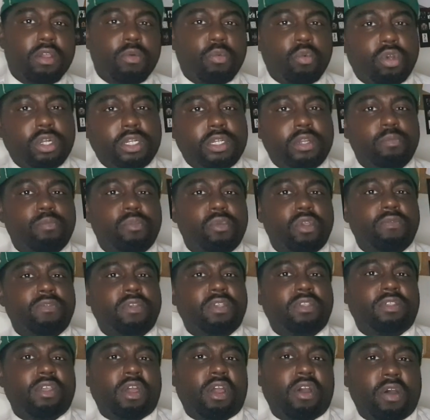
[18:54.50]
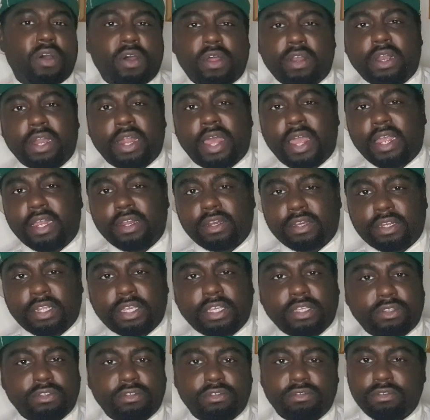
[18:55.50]
Watch movies that are on like
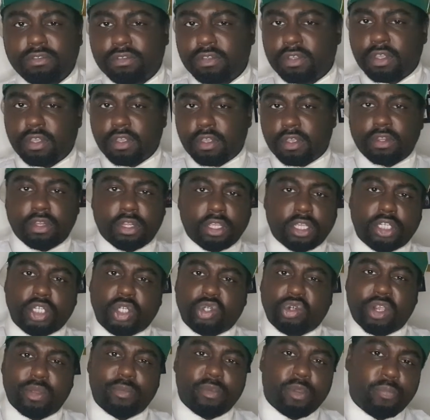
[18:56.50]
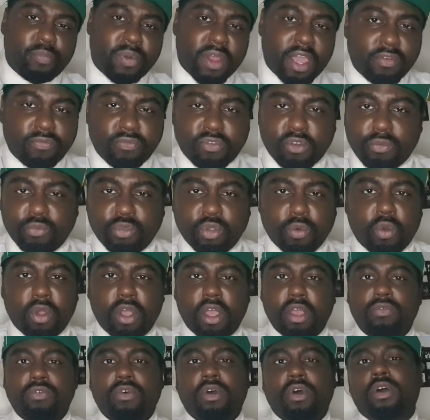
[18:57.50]
these streaming platforms or
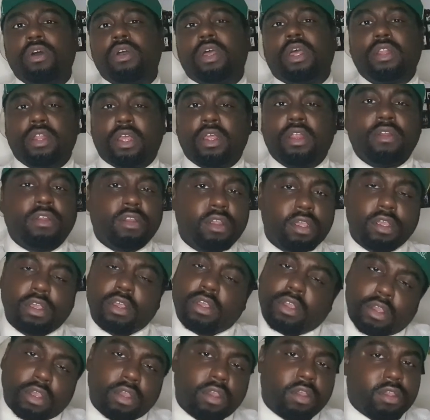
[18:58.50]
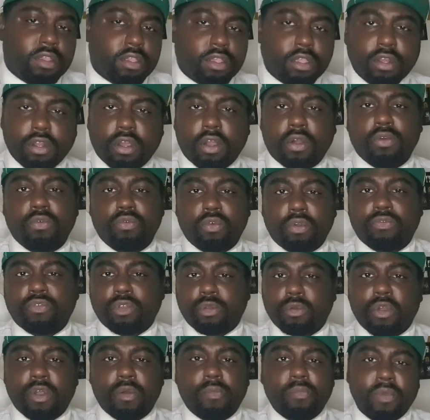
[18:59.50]
whatever, and then, you know,
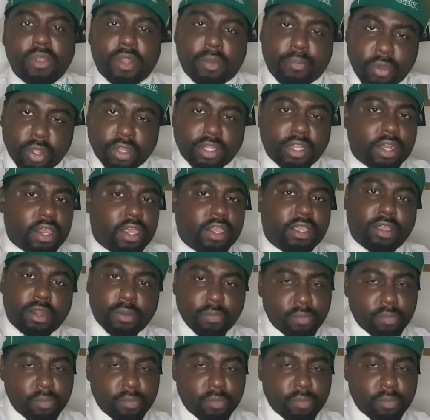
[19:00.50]
review them, put the link